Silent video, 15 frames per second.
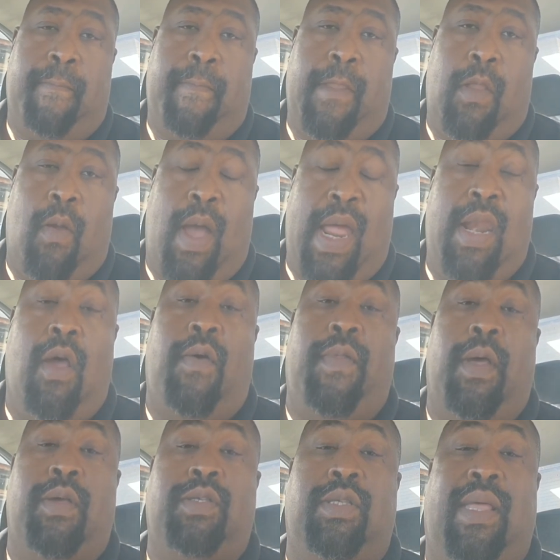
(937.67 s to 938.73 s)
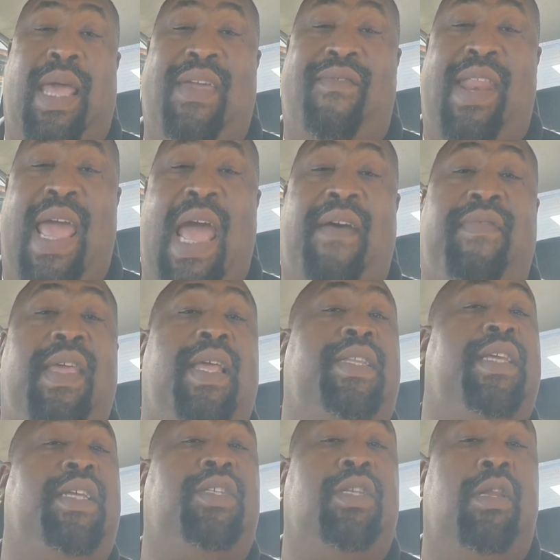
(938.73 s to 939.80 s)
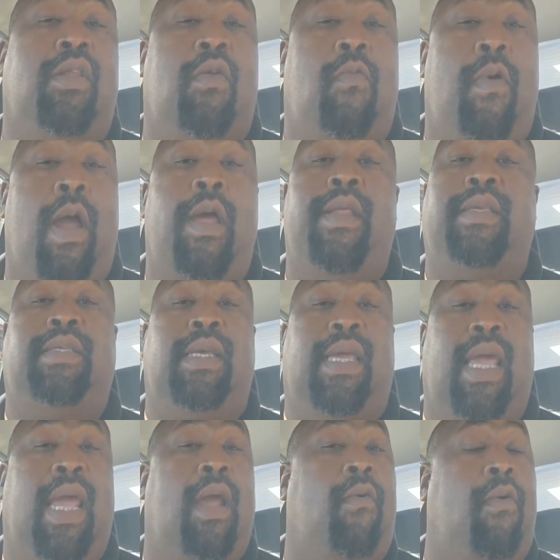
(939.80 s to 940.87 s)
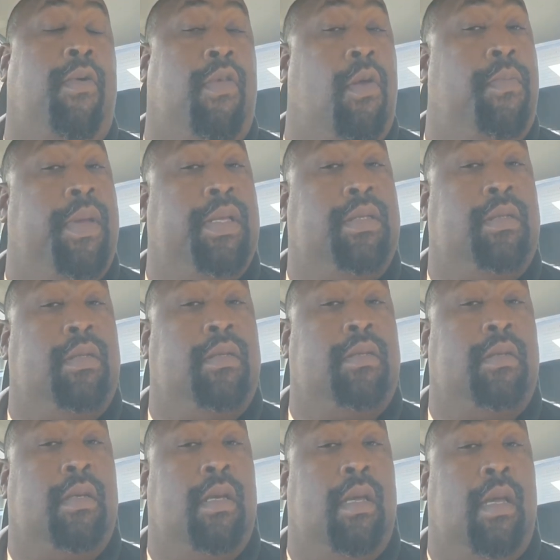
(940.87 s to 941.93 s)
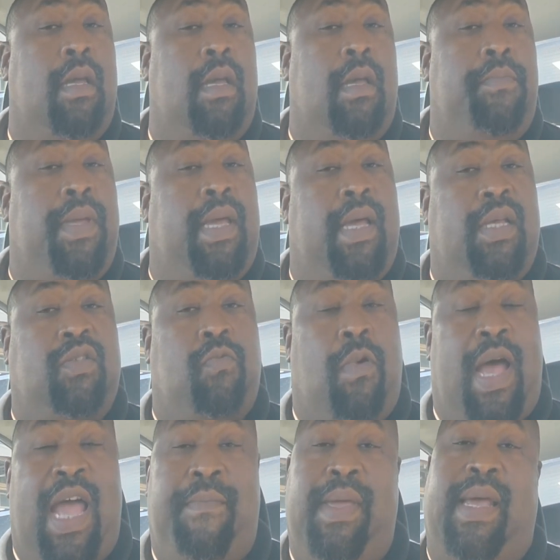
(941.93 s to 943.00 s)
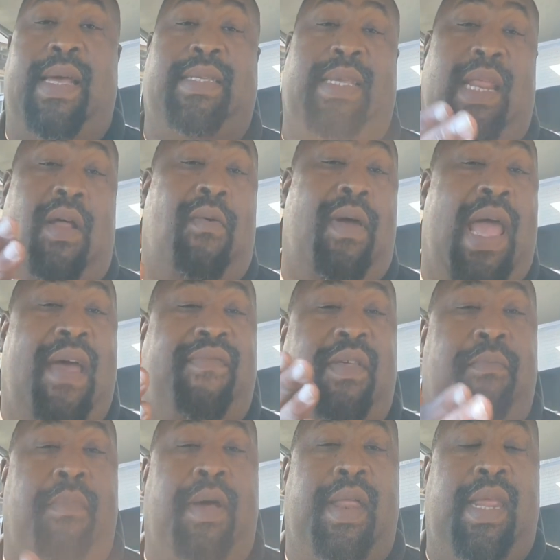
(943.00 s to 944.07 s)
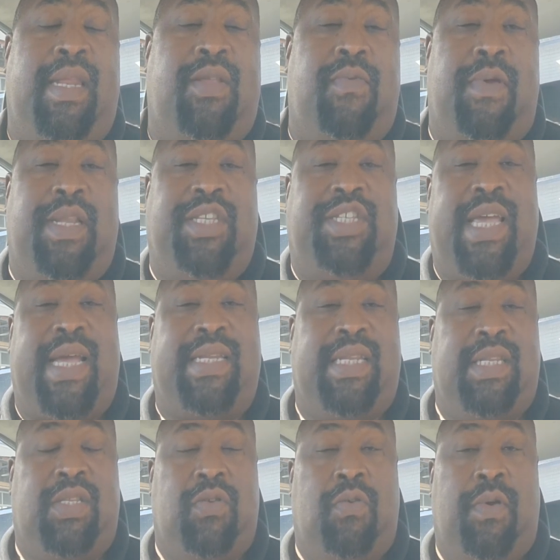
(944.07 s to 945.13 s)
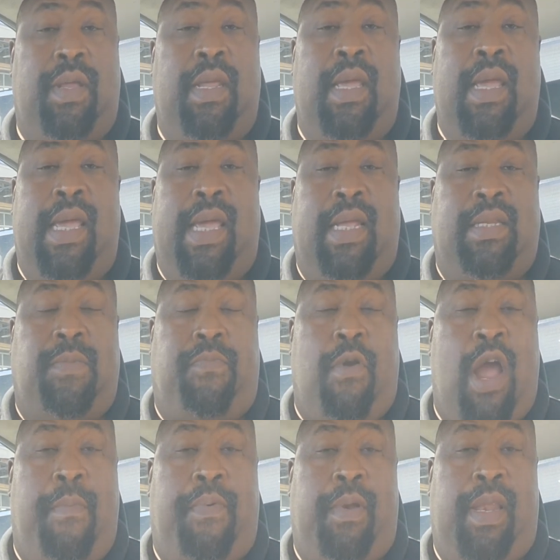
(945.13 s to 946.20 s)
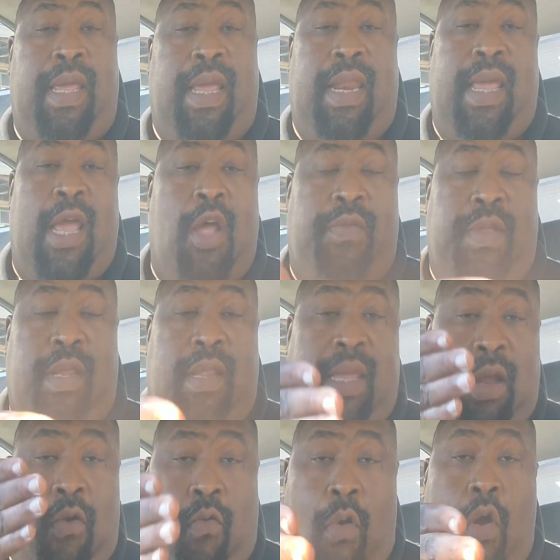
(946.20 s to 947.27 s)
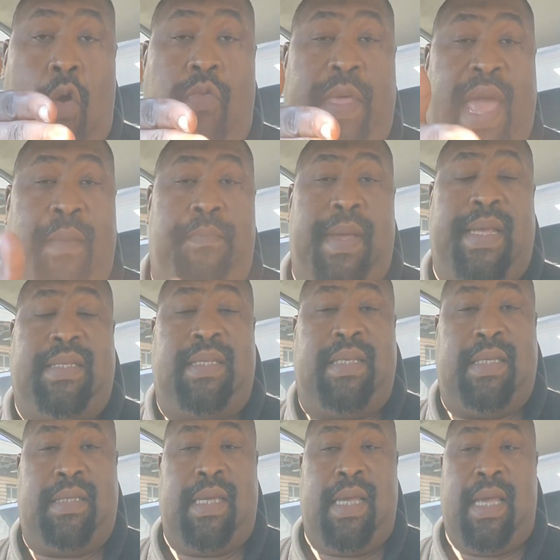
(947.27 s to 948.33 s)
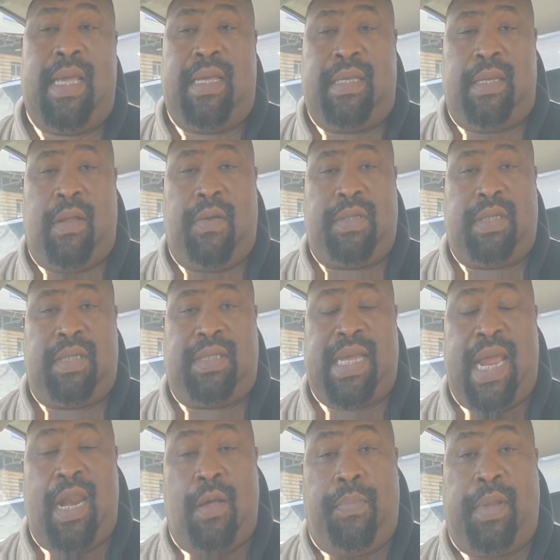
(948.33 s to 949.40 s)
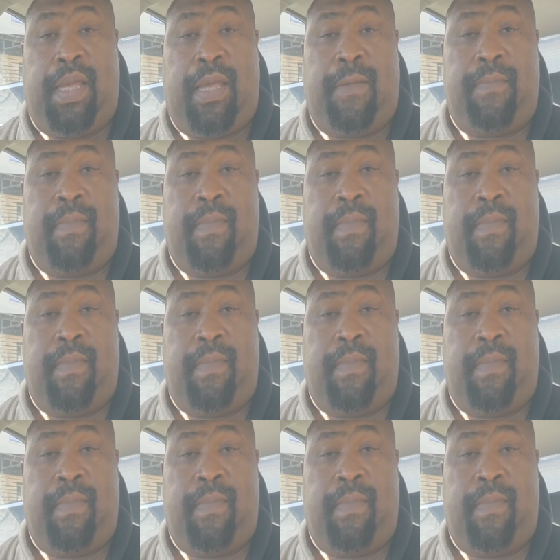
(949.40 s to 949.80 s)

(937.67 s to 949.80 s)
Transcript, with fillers: You know, I know those that even have the attention and awareness and can't grow their business. Because why? Because they don't have the money to inject into it and to properly and healthily grow that business, you know, sustainably